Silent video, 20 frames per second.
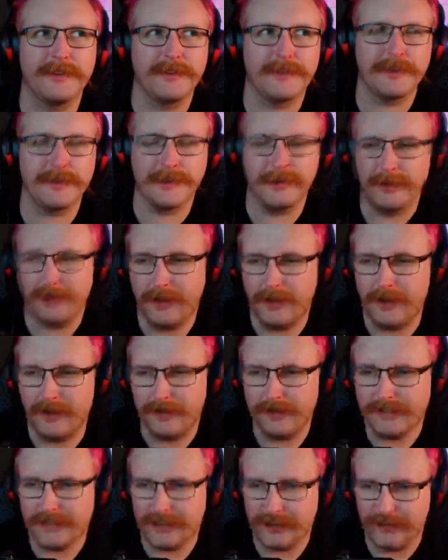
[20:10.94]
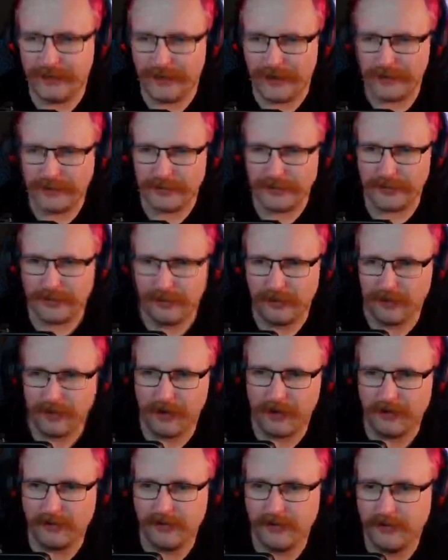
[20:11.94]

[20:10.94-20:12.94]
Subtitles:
cool. I want to see how fast you can go in grounded.